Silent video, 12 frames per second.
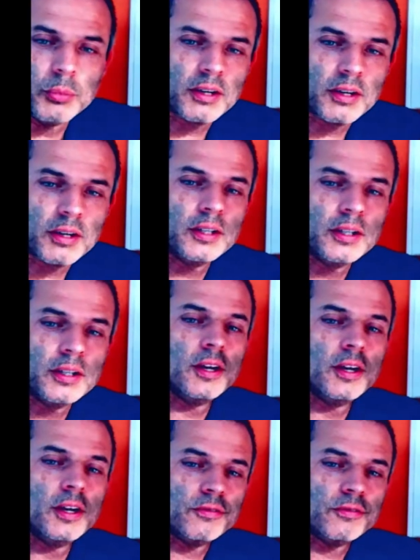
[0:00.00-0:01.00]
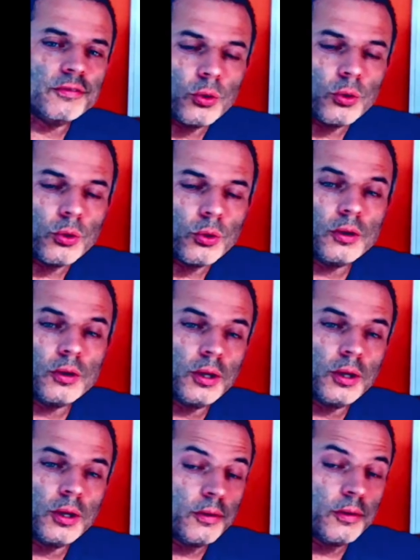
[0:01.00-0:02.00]
food, then we
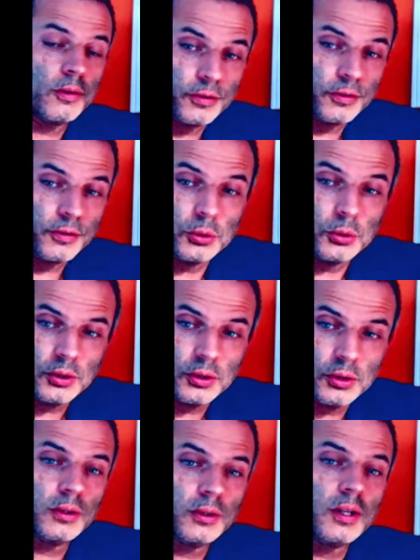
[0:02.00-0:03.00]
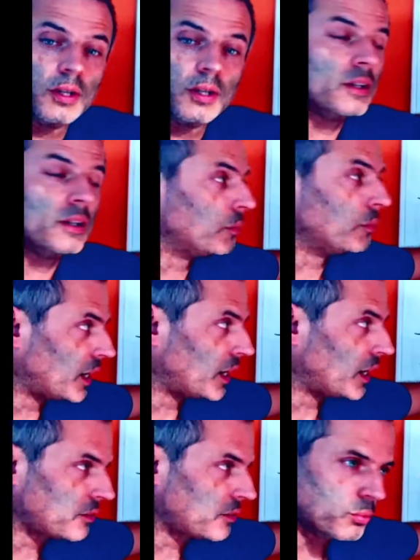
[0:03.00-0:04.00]
have the problem that depending
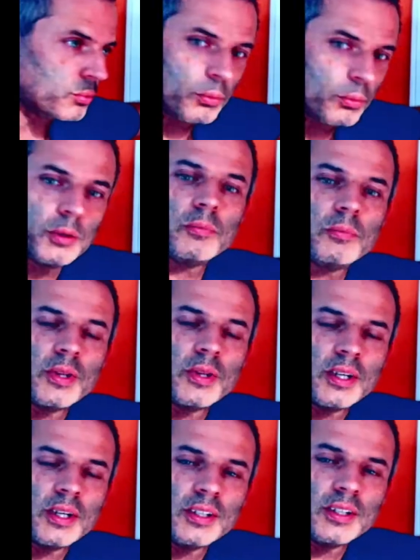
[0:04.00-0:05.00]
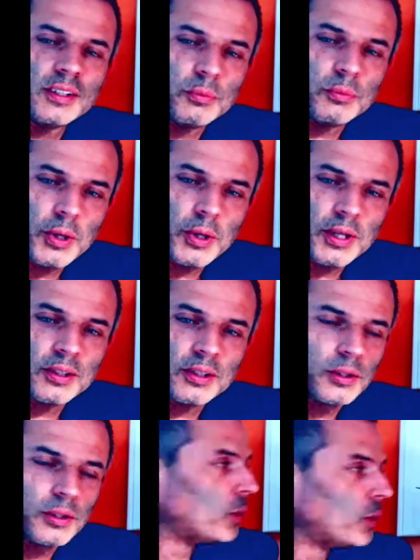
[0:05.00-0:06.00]
on the polymer, oxygen